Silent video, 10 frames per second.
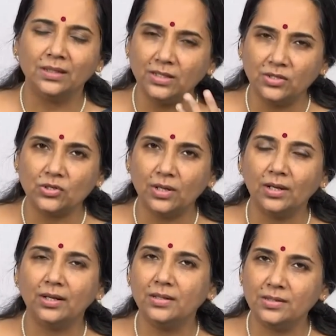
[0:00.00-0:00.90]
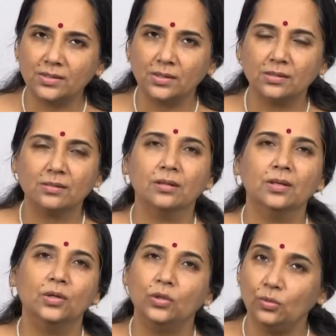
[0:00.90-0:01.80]
Each raga is
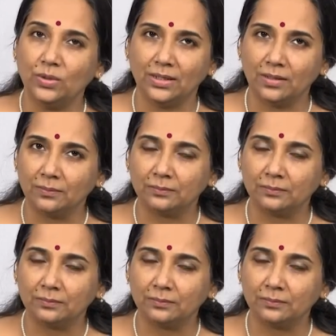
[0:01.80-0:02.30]
unique,